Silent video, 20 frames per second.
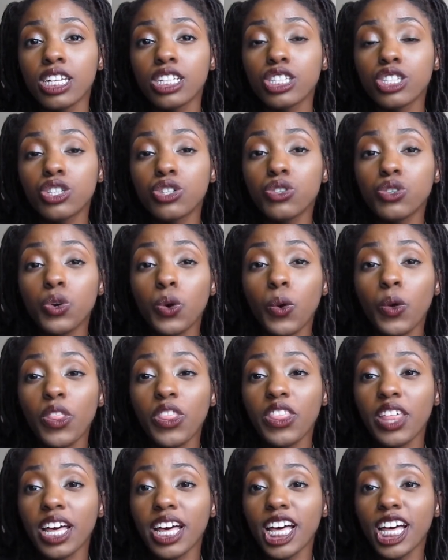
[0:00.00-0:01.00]
to
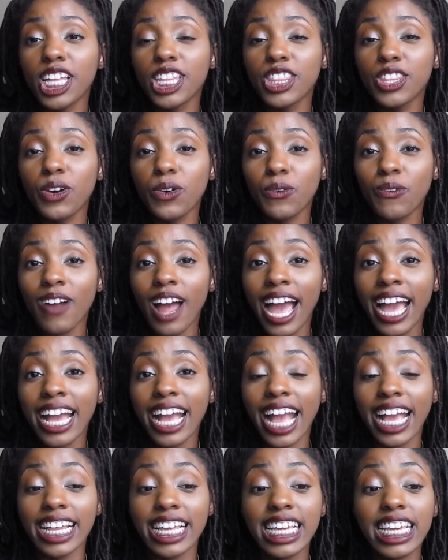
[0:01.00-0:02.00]
the the right,
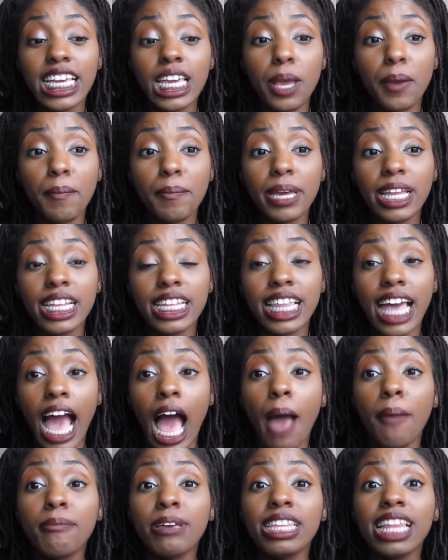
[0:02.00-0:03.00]
and he immediately,
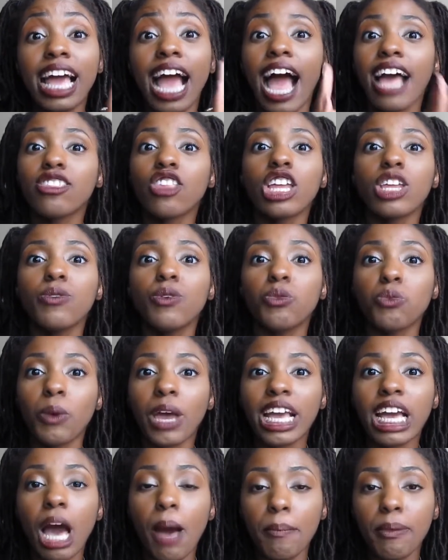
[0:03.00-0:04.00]
I mean, like, I thought he would
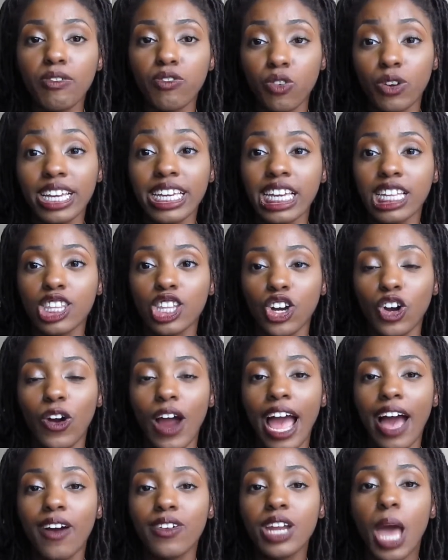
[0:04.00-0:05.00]
wake up before he hit the
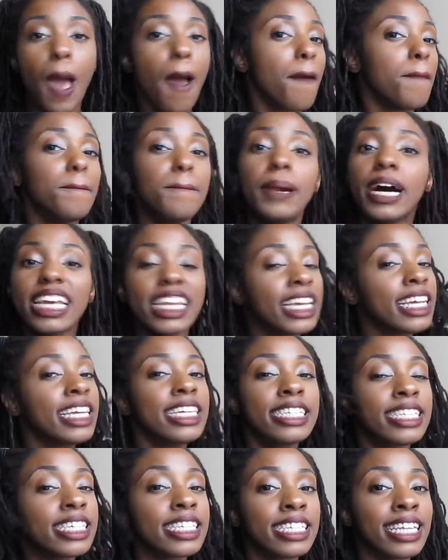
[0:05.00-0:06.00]
ground, but he
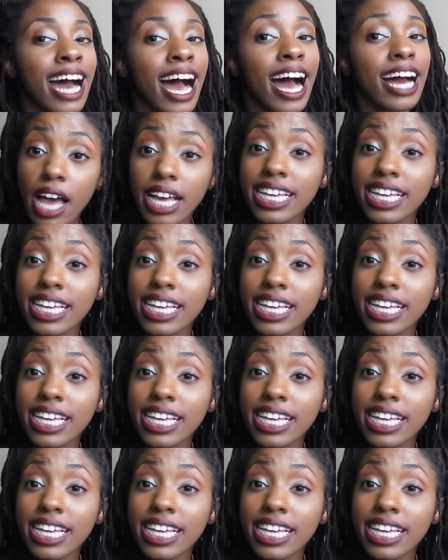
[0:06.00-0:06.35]
did not.